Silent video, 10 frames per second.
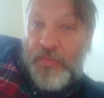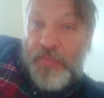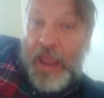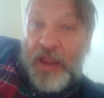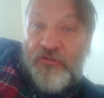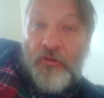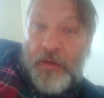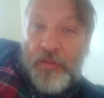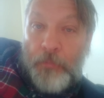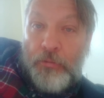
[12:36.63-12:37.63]
They
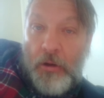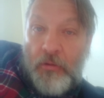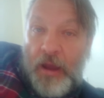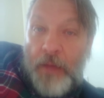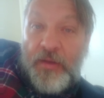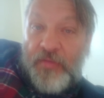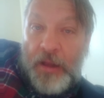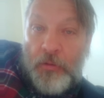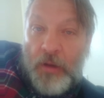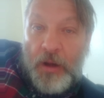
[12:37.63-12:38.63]
enjoy their programming.
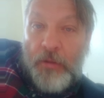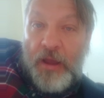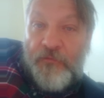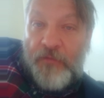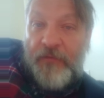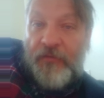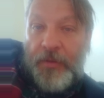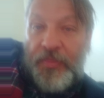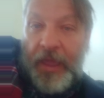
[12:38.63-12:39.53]
They don't want to break free from it.